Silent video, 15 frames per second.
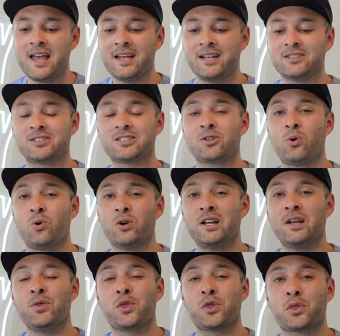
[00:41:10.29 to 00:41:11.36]
and has scored
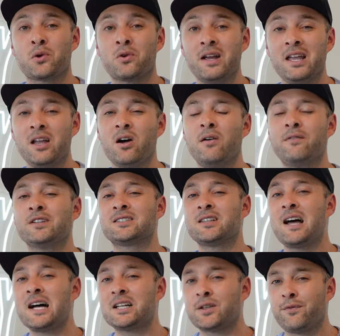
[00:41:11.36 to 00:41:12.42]
in three of his
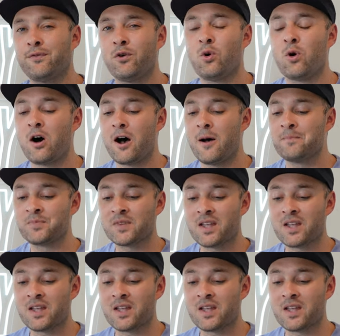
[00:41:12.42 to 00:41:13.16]
last four